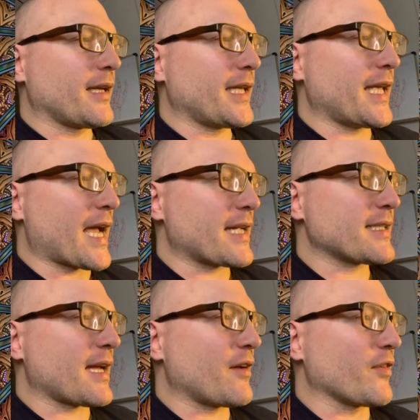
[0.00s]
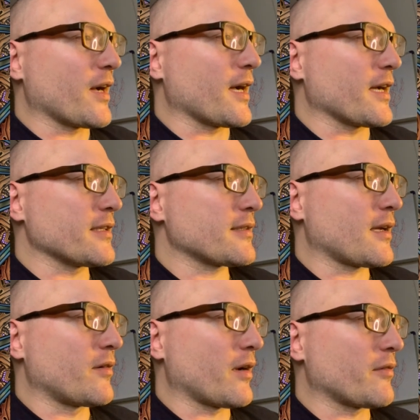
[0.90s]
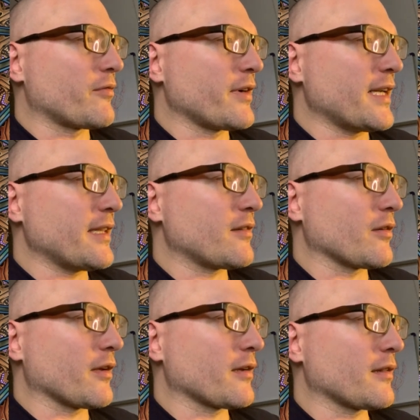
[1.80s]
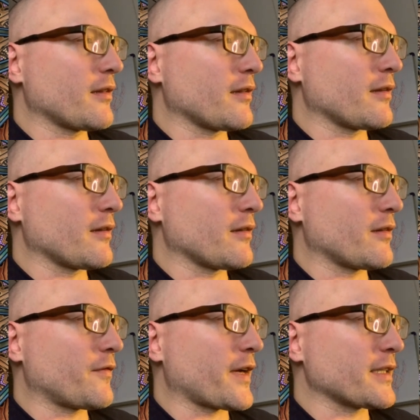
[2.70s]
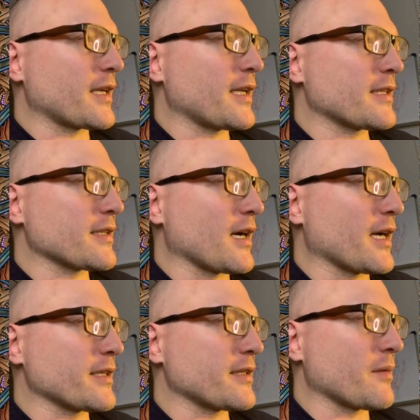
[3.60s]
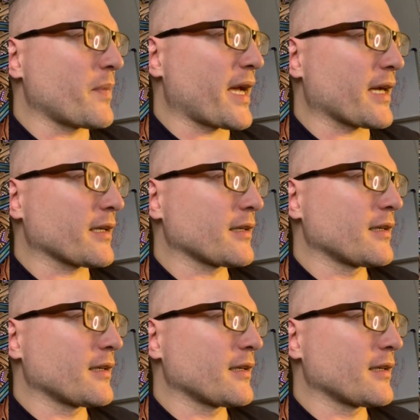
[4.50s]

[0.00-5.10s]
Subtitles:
he had to have eyes. I really think the fact that he has eyes in the back